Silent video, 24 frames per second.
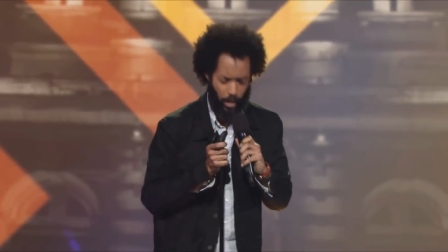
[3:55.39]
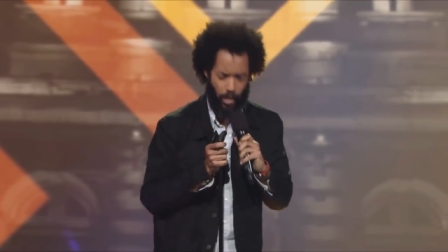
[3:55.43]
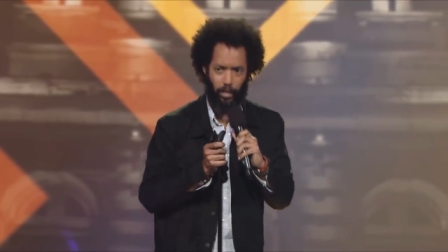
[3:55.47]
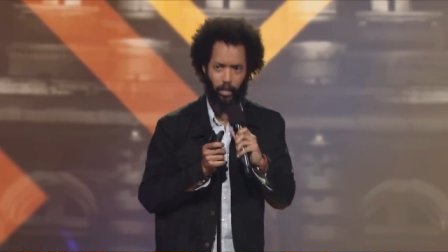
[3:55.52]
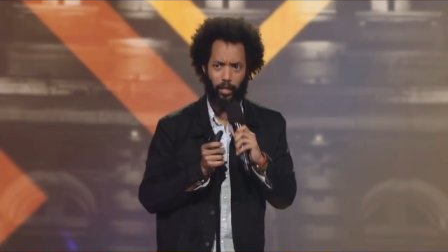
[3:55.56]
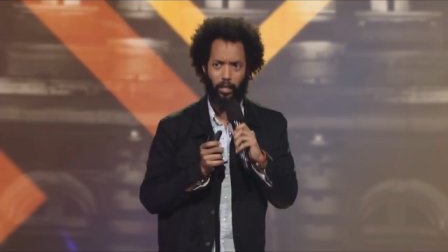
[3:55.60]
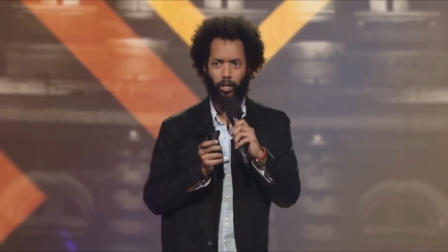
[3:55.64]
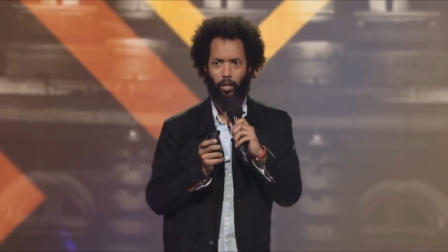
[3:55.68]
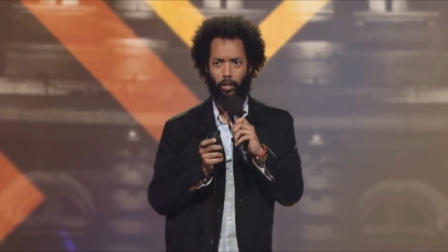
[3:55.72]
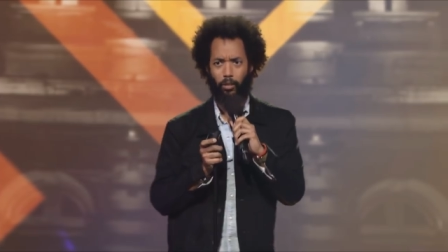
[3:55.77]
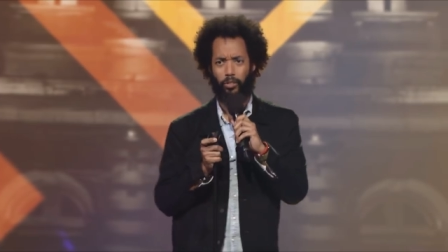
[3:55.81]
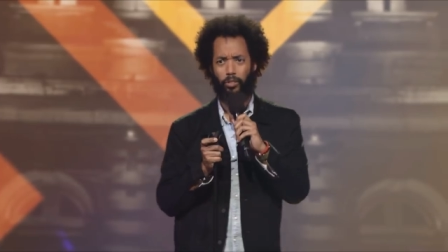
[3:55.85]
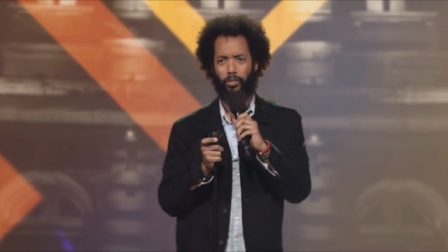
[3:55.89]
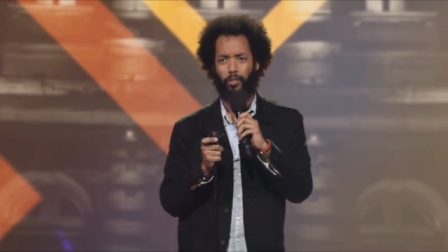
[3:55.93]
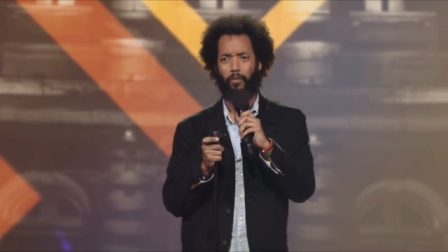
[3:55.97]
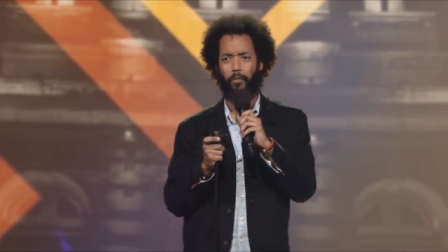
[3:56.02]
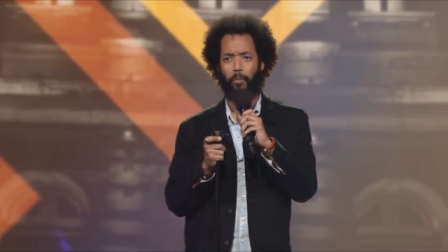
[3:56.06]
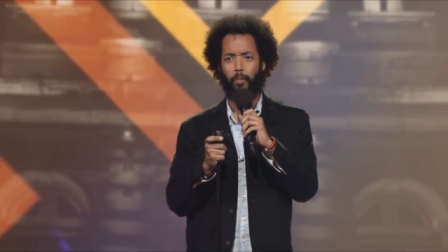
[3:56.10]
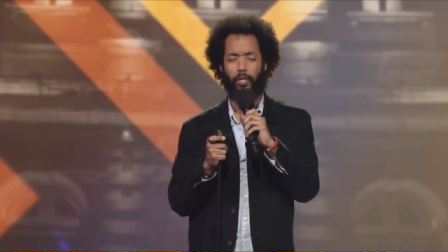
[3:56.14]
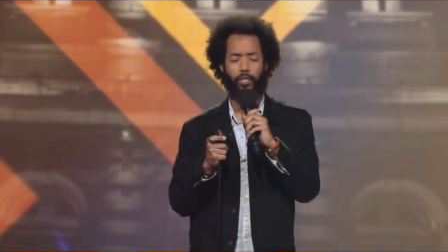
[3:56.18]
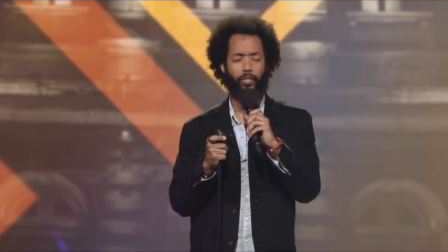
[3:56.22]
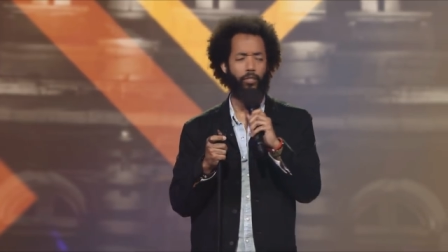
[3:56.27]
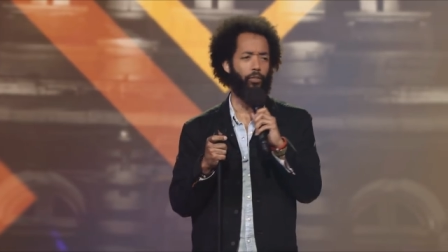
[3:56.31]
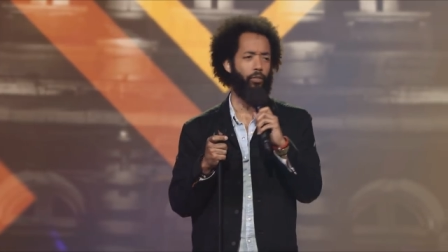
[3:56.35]
and a culture of
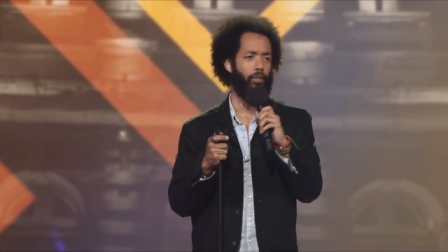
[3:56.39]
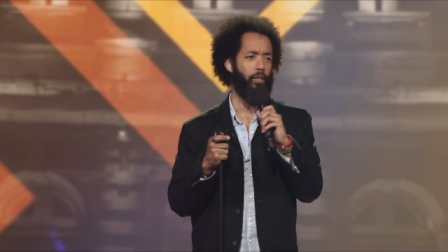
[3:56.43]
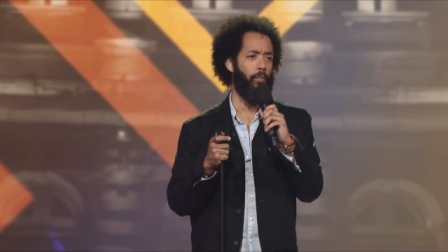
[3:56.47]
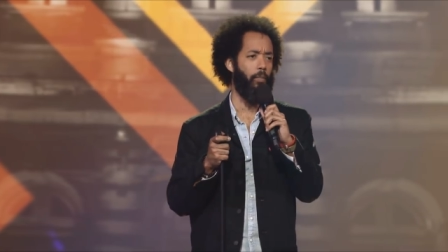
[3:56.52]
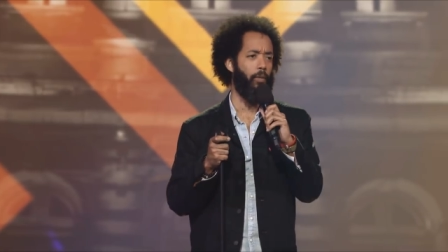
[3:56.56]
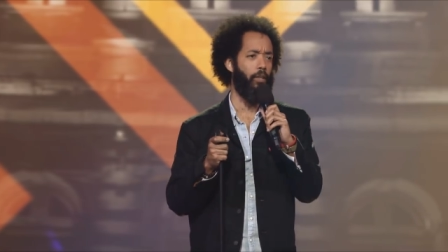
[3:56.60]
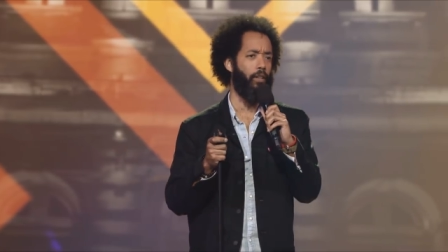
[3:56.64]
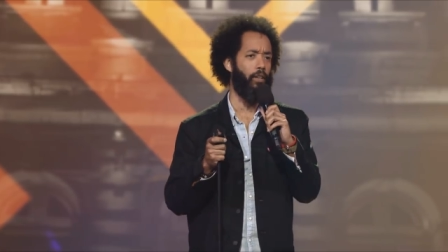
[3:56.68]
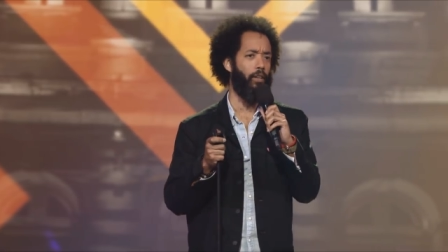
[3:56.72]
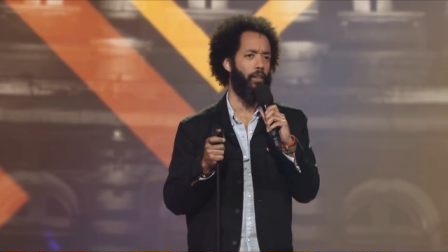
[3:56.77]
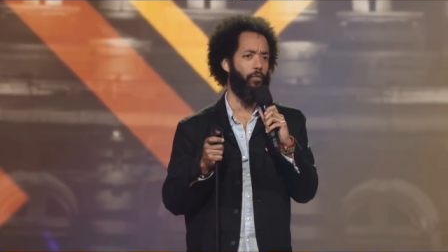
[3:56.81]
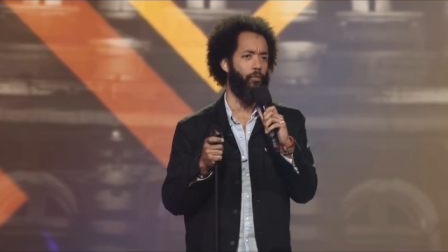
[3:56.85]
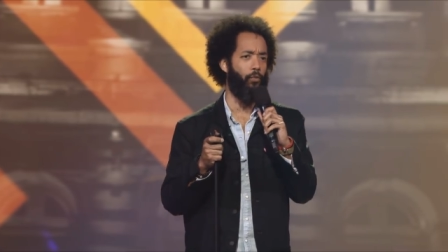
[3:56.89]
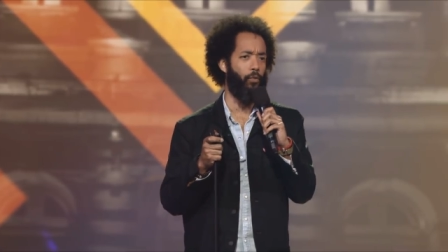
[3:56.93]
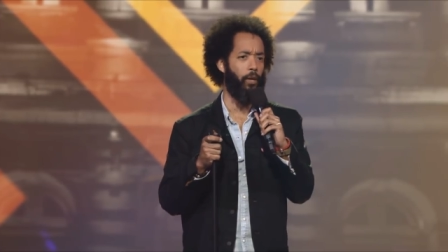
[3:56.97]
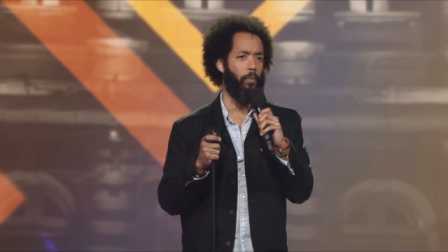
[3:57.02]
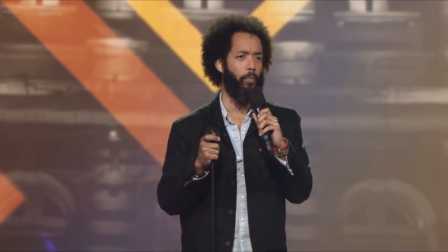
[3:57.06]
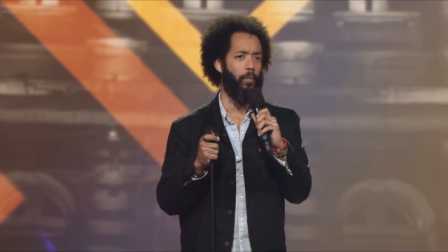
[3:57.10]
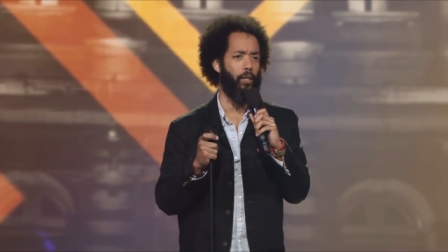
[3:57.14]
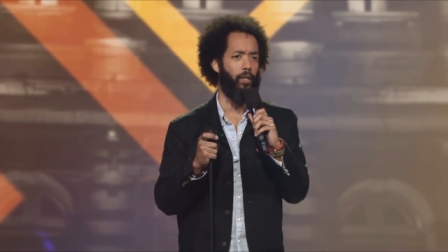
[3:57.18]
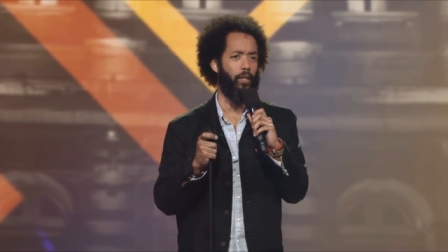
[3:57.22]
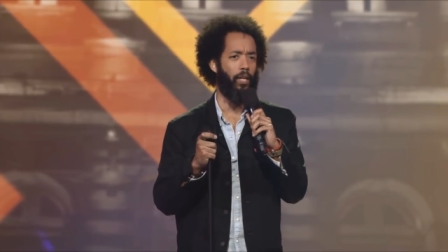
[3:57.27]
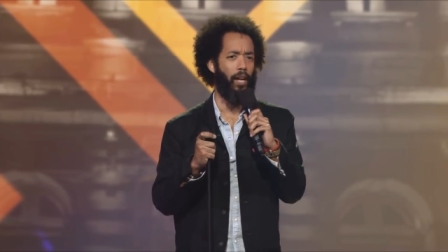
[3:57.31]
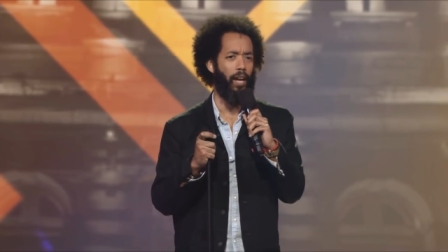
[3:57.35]
mistreatment of
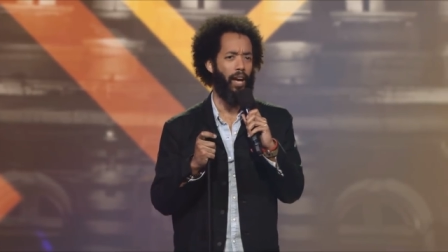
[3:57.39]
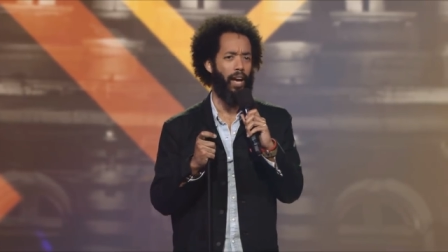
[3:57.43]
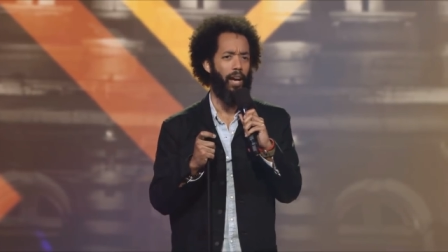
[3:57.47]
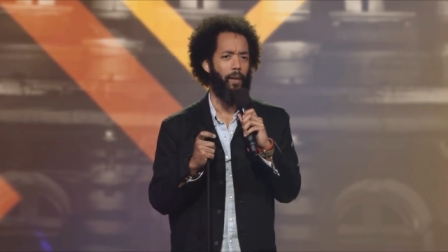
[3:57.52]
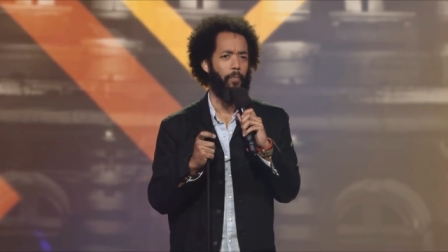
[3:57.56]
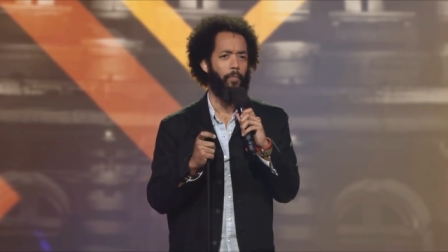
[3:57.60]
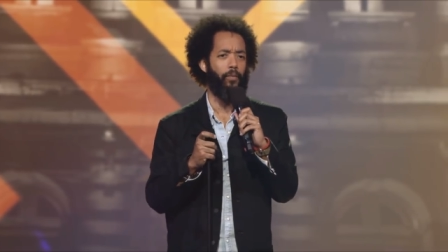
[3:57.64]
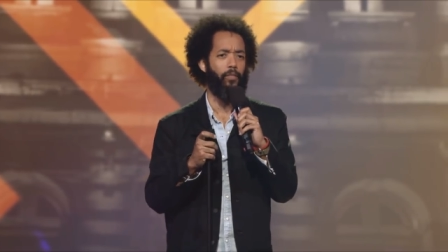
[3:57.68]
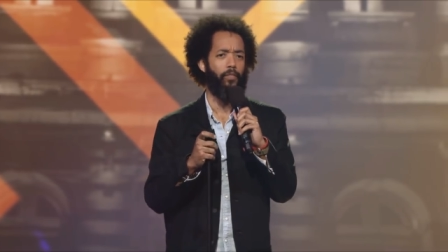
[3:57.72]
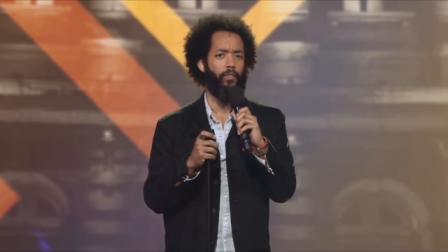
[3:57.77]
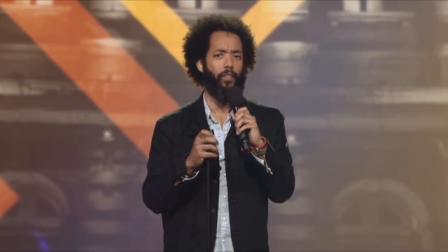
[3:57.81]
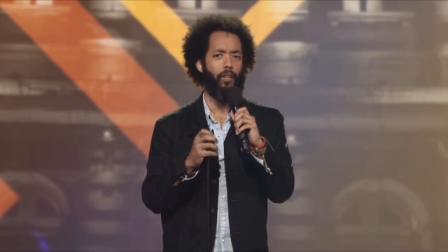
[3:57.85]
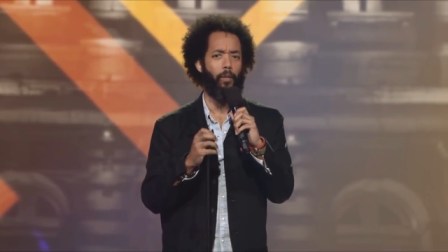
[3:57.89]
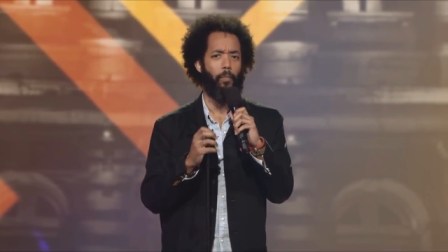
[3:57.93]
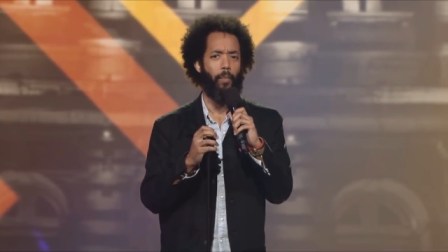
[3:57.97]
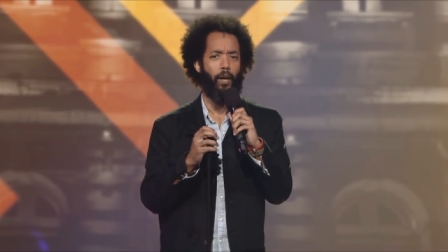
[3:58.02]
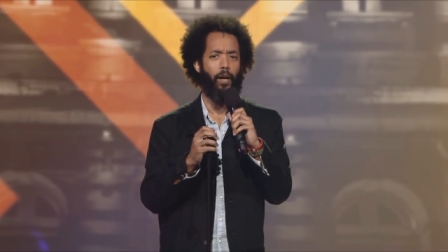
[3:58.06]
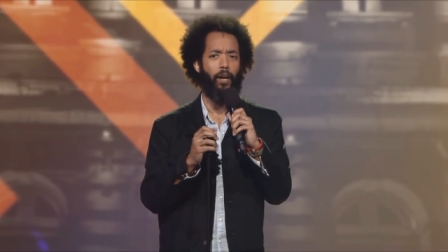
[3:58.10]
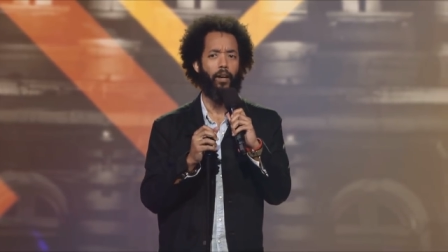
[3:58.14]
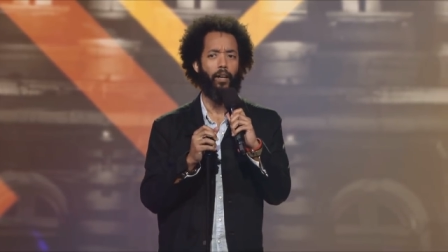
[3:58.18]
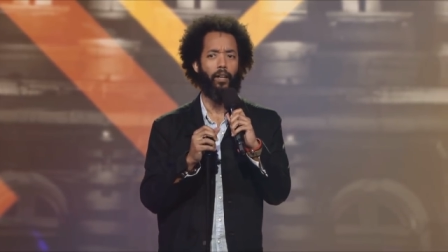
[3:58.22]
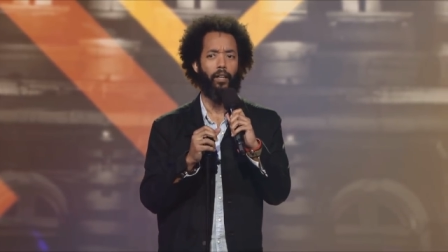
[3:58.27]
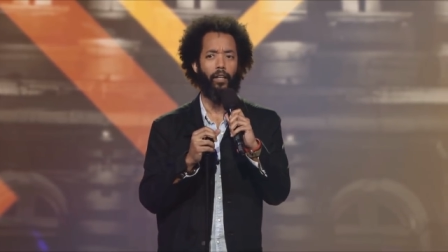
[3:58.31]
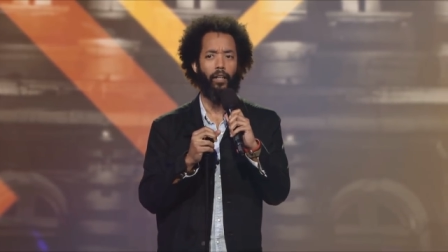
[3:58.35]
women that happens in
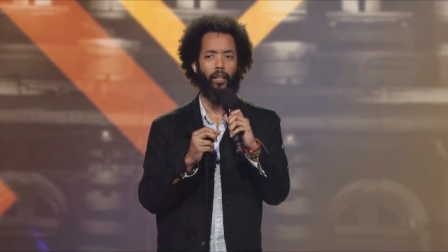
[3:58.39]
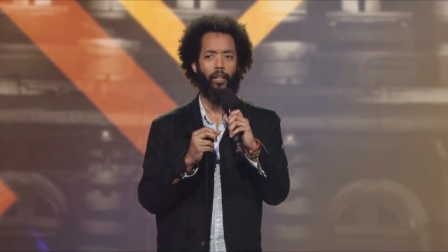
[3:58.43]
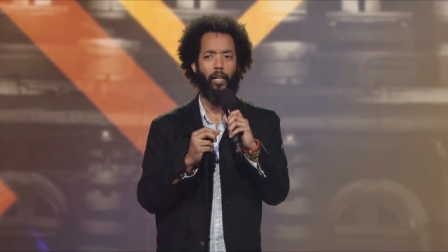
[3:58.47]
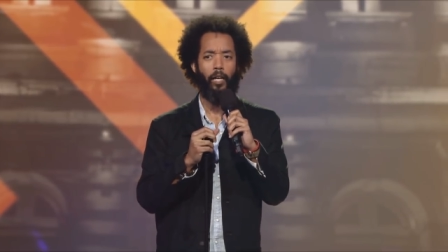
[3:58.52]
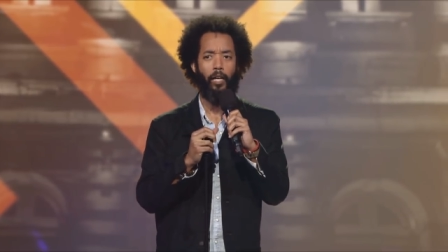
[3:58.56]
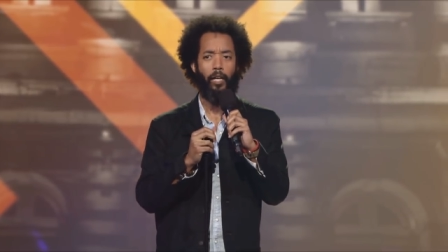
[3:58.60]
America.